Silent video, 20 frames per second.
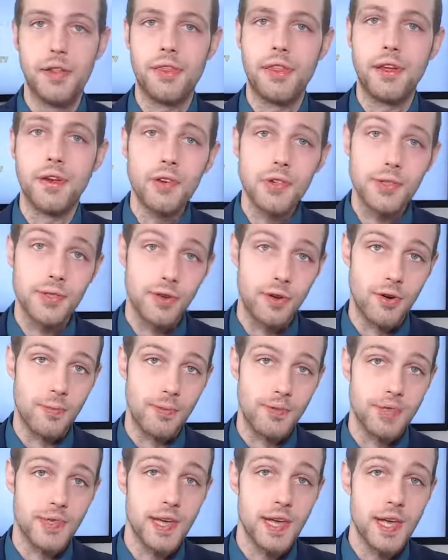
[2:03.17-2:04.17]

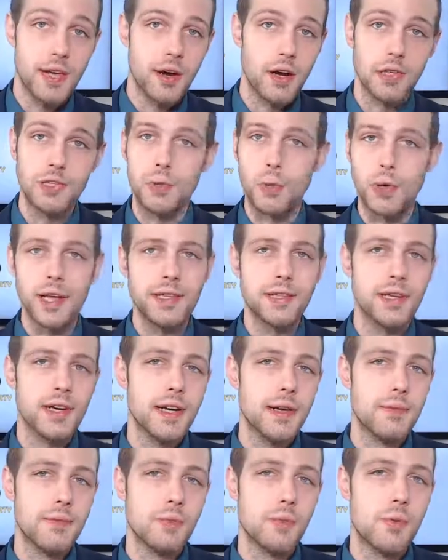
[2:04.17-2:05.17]
Thunderstorms are 20
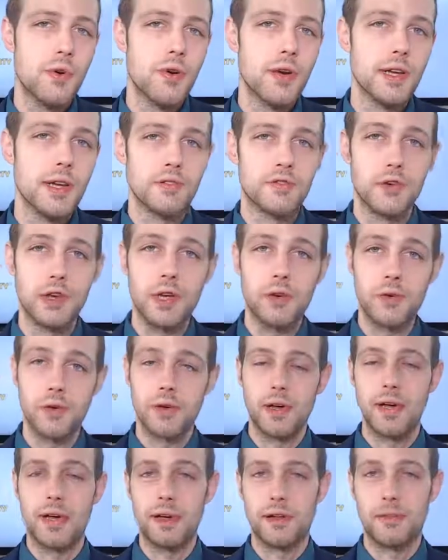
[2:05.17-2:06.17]
times more as frequent.
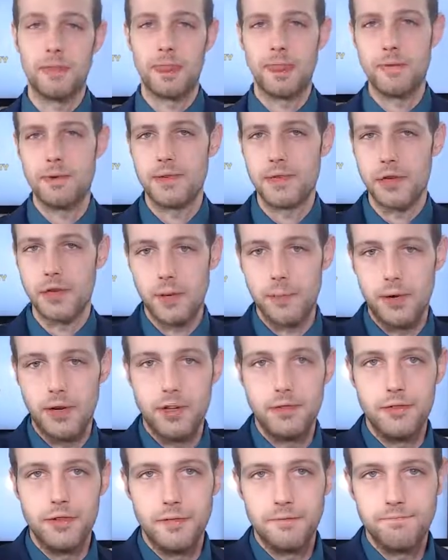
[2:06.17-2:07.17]
Let me start that part
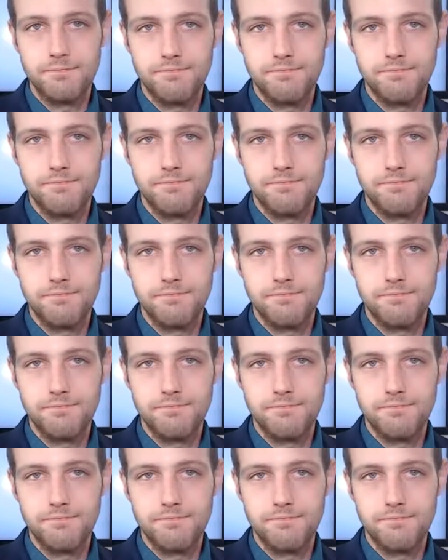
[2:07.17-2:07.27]
over.